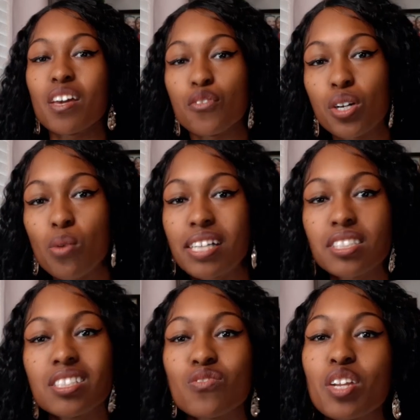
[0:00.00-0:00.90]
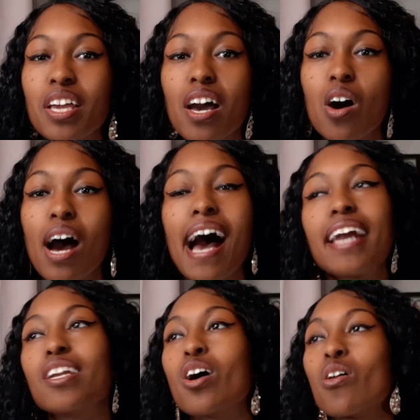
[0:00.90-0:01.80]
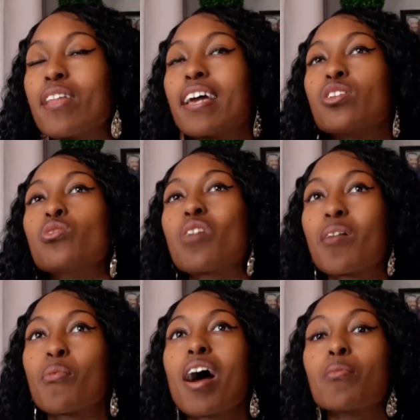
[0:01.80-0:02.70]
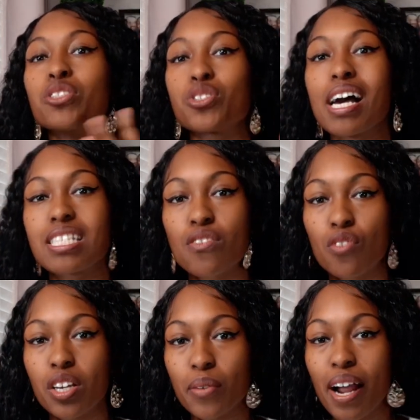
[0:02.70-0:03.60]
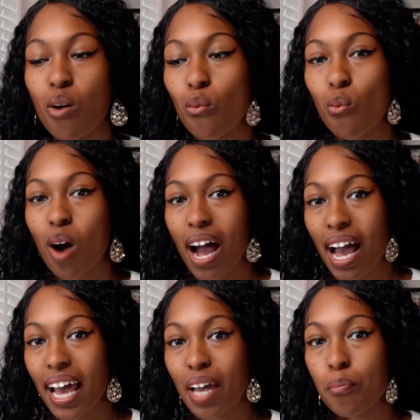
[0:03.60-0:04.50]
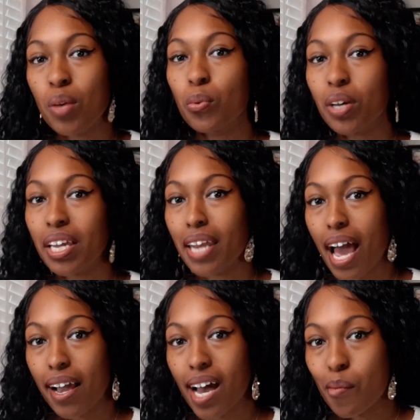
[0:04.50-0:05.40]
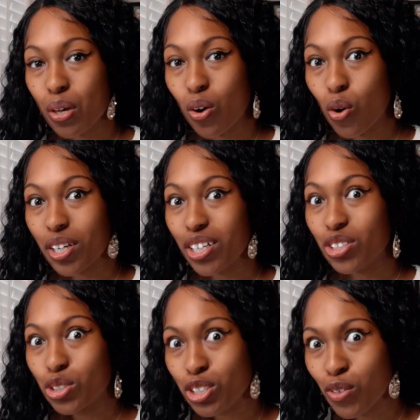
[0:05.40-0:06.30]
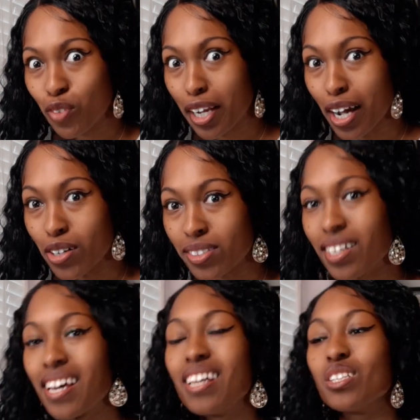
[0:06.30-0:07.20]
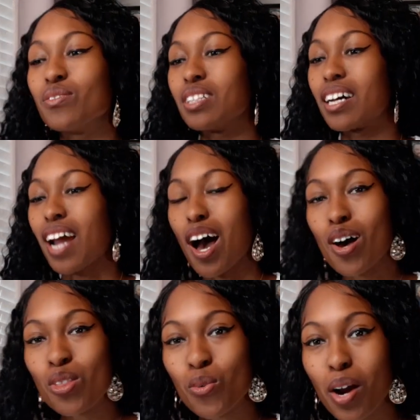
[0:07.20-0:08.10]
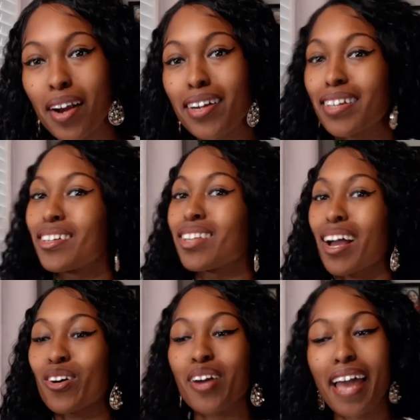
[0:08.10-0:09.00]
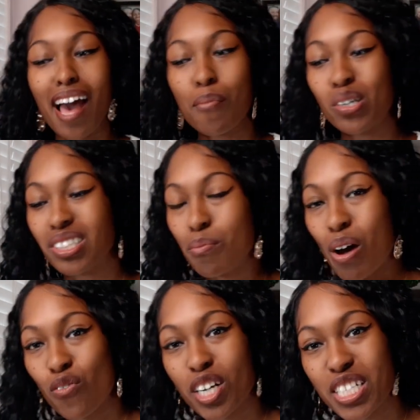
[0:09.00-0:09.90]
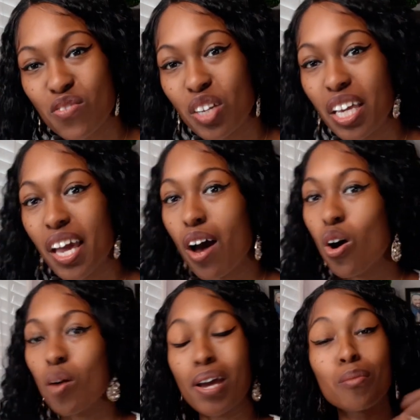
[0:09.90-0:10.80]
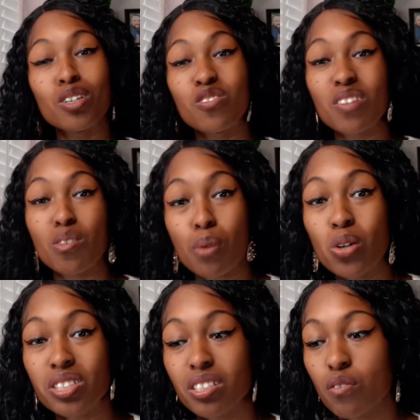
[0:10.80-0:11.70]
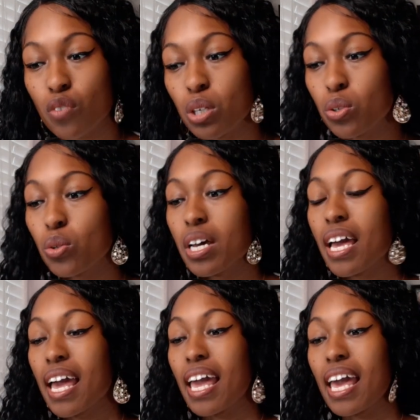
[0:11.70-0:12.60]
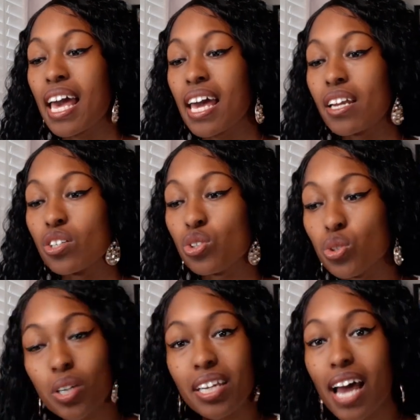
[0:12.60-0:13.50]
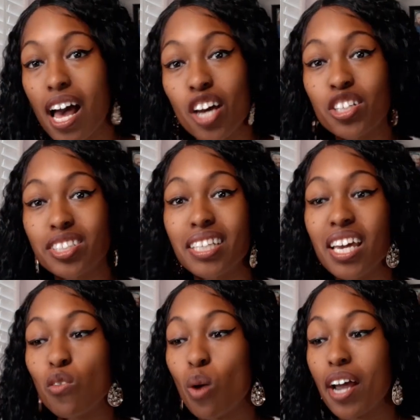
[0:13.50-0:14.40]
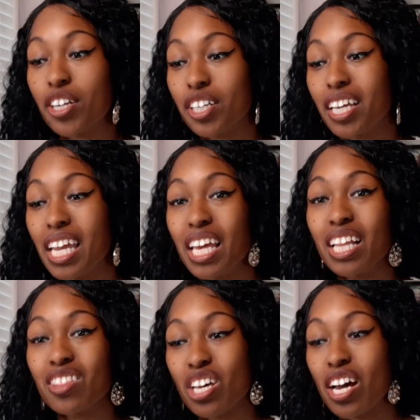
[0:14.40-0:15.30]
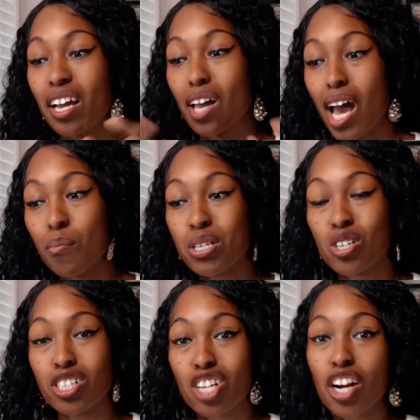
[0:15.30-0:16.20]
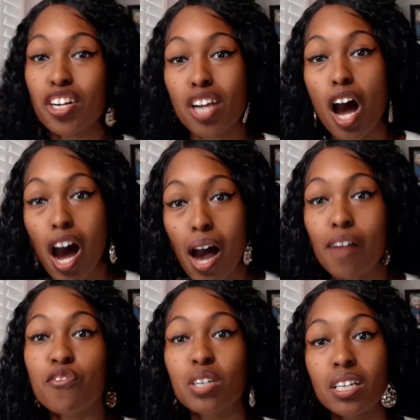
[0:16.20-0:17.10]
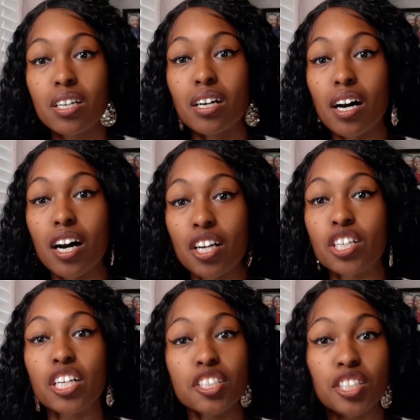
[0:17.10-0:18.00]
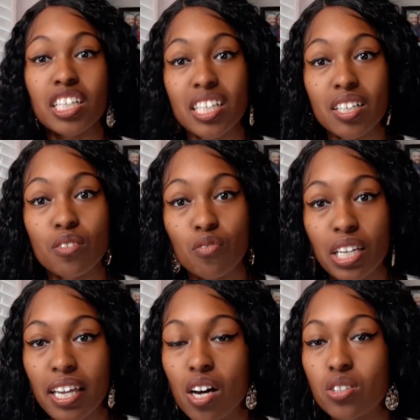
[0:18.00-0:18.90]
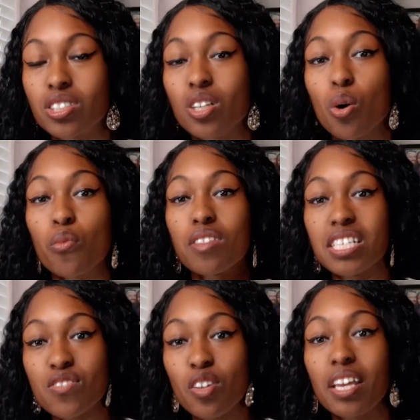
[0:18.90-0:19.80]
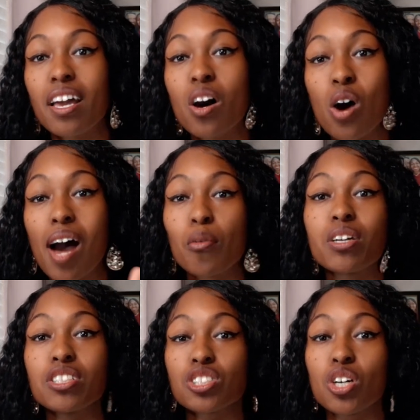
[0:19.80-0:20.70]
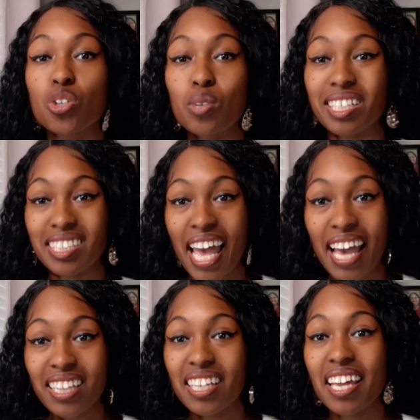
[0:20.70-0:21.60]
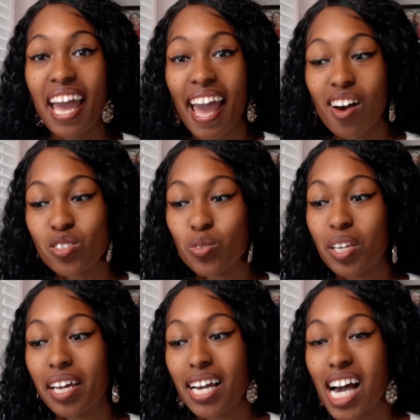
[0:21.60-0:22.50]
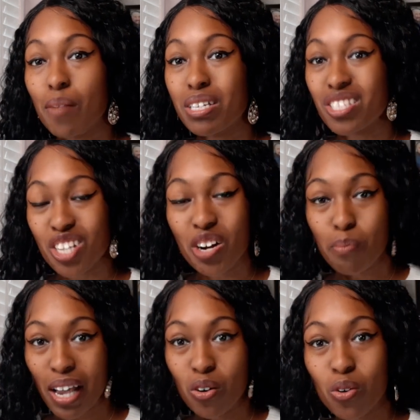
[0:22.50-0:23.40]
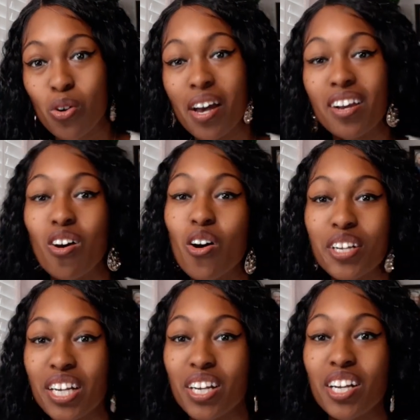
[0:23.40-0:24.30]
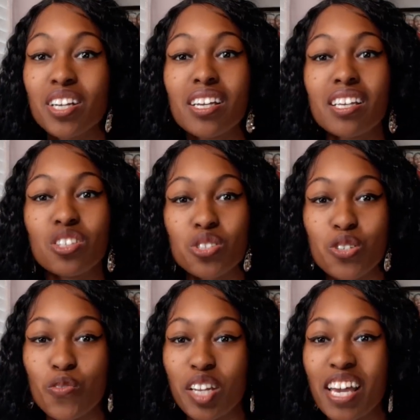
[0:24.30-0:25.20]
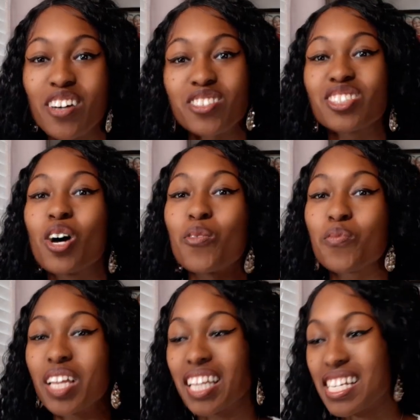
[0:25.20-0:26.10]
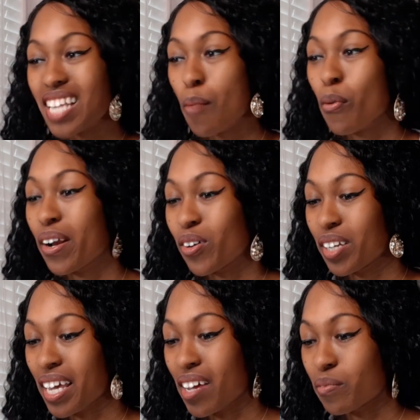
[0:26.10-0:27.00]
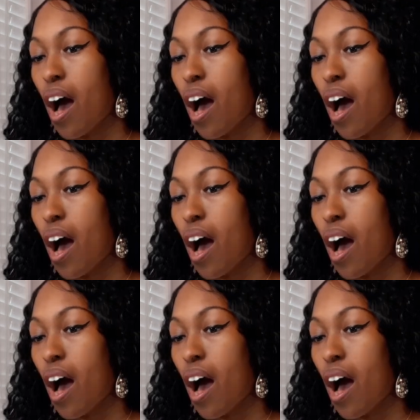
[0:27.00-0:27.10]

If you're watching this video, I know that you are probably trying to figure out why people cannot comment on your YouTube videos. You've done all the work and you're like, okay, I posted my first video, or maybe you've even posted a few, and you cannot understand why you're getting the comments are turned off under your video. So this video, I'm gonna show you exactly how to get comments turned back on on your YouTube video. So let's hop right on in.